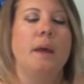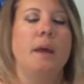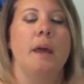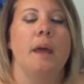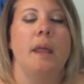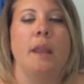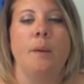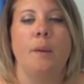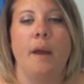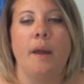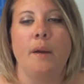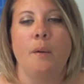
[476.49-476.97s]

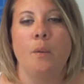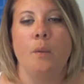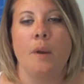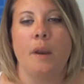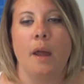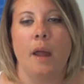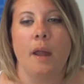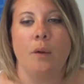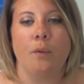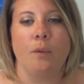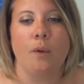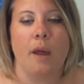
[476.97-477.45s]
Anyway, when
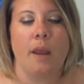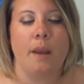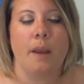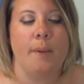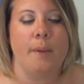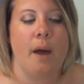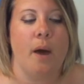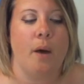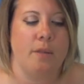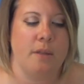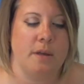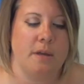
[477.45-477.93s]
I read
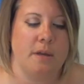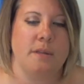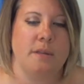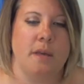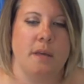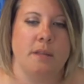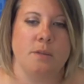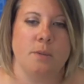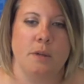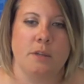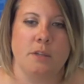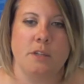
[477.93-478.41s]
about this,
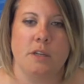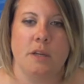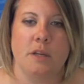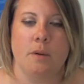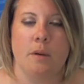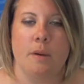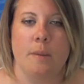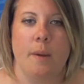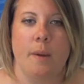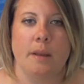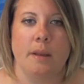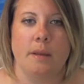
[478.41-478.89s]
that's what she
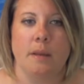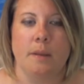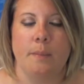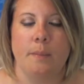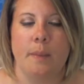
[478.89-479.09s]
reminded me